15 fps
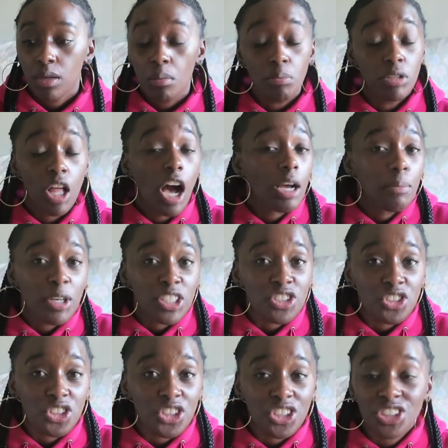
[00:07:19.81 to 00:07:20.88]

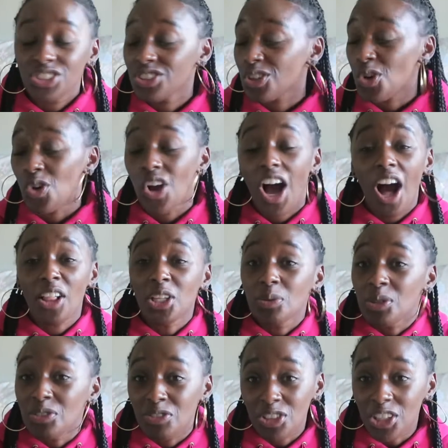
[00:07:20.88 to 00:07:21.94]
Blockbuster or
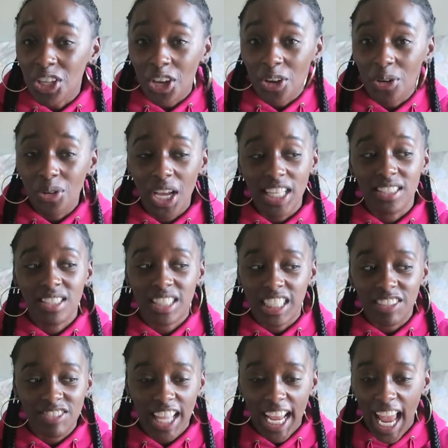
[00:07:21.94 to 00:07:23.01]
Hollywood Video and see
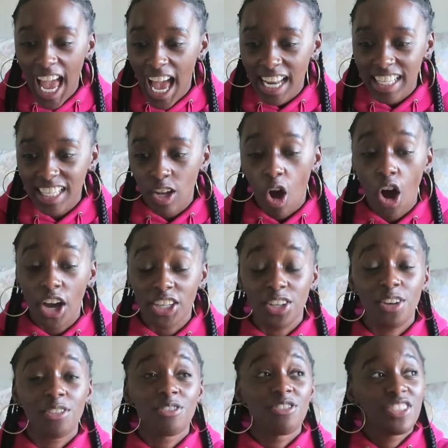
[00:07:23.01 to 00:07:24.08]
if they had it on
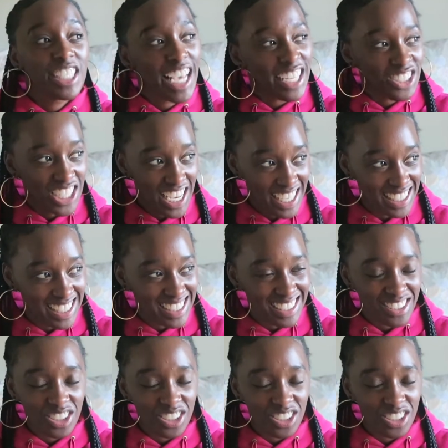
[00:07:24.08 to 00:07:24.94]
VHS